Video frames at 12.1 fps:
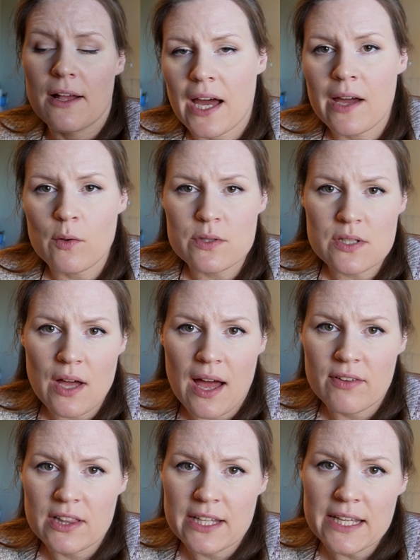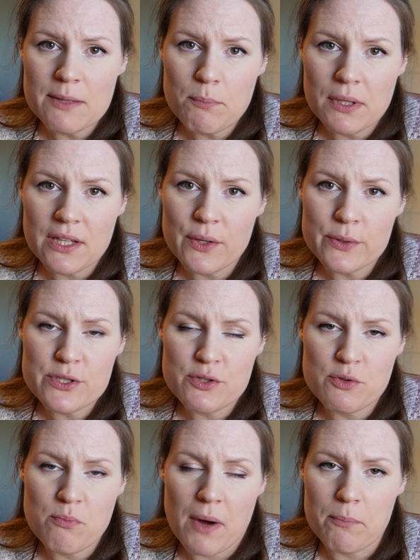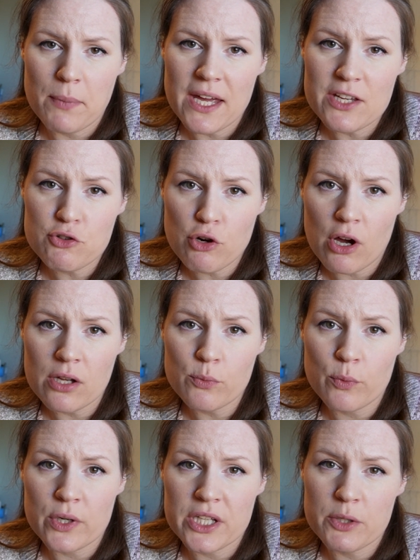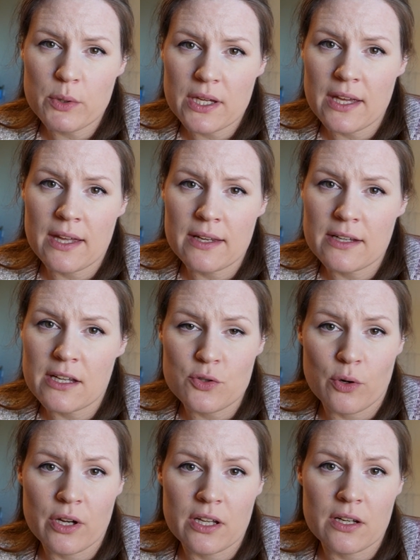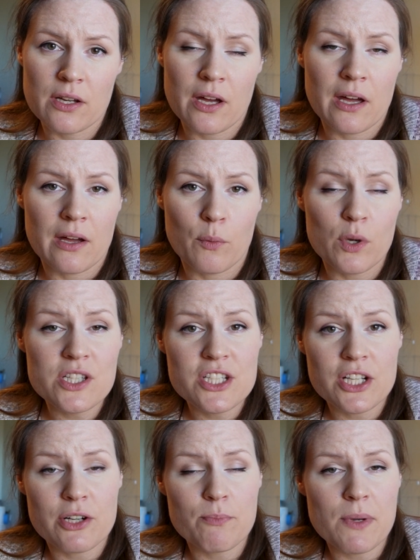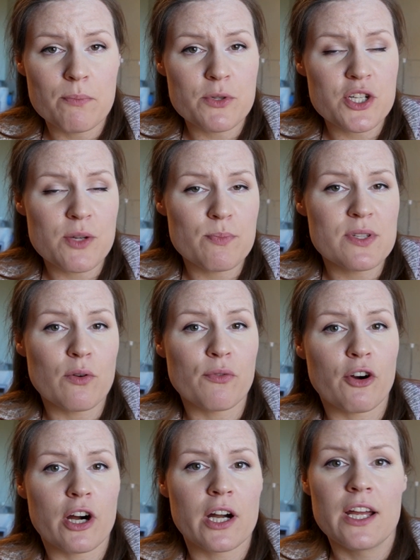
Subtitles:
I also have a link below to my Patreon where you can join a 1-tier membership so far